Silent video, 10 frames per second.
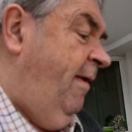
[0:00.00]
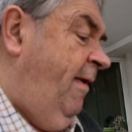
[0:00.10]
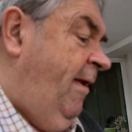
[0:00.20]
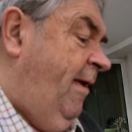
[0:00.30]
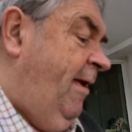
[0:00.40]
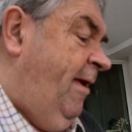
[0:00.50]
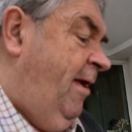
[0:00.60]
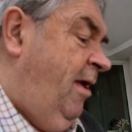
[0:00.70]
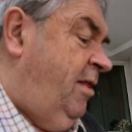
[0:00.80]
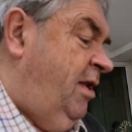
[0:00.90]

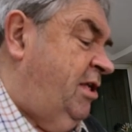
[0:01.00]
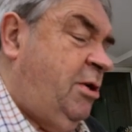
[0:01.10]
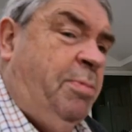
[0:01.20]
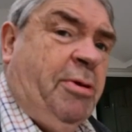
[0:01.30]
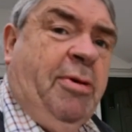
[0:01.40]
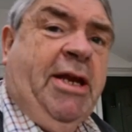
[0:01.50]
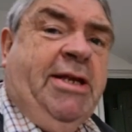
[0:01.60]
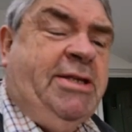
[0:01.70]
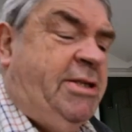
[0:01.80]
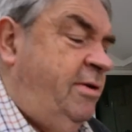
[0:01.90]
the next couple of
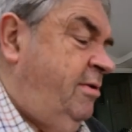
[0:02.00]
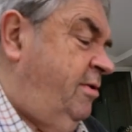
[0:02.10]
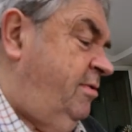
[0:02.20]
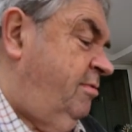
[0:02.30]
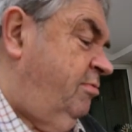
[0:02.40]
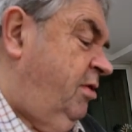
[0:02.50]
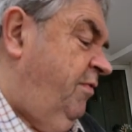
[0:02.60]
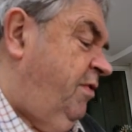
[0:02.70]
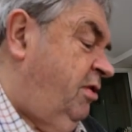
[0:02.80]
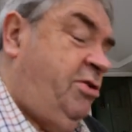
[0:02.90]
weeks, and we'll have
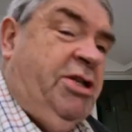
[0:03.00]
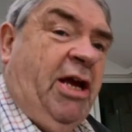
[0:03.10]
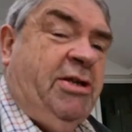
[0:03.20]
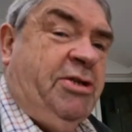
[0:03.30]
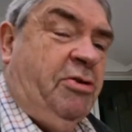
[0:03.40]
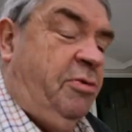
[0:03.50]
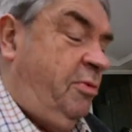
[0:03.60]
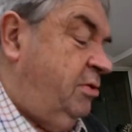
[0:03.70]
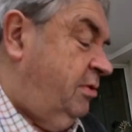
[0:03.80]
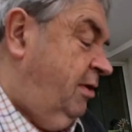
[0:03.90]
a little chat as
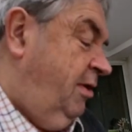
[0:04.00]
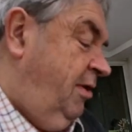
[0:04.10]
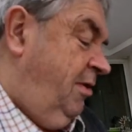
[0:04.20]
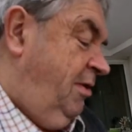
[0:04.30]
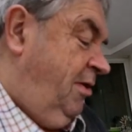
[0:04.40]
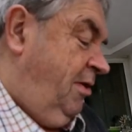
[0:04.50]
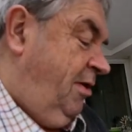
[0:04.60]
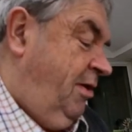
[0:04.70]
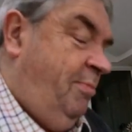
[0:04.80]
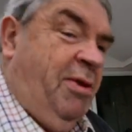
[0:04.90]
normal,
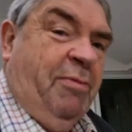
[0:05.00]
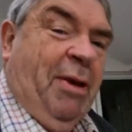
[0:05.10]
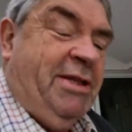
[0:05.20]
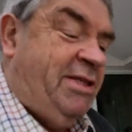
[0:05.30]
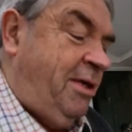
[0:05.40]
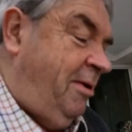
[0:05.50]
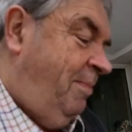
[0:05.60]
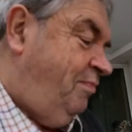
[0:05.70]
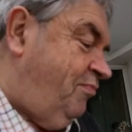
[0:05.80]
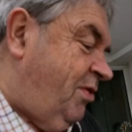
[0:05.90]
a bit of banter.
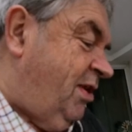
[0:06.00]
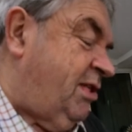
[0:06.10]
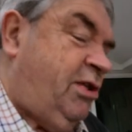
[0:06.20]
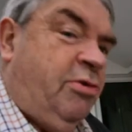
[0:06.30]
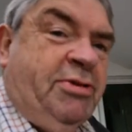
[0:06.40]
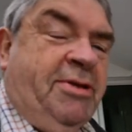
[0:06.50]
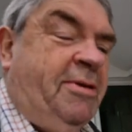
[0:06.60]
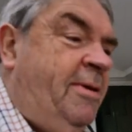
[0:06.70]
That's good.